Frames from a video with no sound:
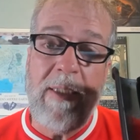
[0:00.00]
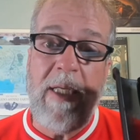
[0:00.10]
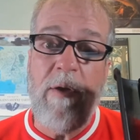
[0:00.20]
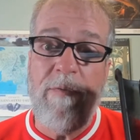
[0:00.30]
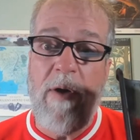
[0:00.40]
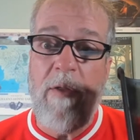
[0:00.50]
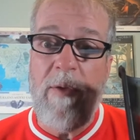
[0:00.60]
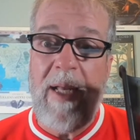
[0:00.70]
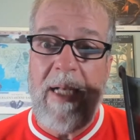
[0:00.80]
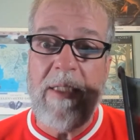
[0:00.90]
I say her
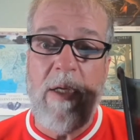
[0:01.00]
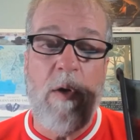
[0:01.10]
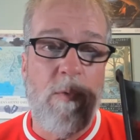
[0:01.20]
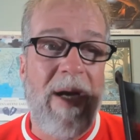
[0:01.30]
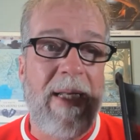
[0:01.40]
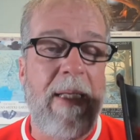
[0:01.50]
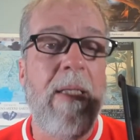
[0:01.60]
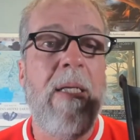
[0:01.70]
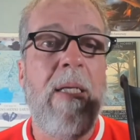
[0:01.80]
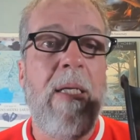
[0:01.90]
father has already,
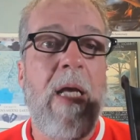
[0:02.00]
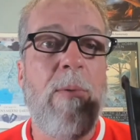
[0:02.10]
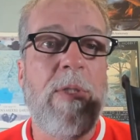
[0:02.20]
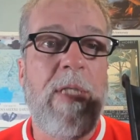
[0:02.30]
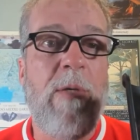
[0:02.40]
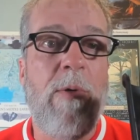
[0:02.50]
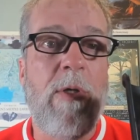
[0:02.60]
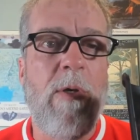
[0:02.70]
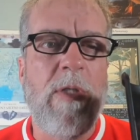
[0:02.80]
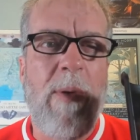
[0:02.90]
and we'll see where it goes.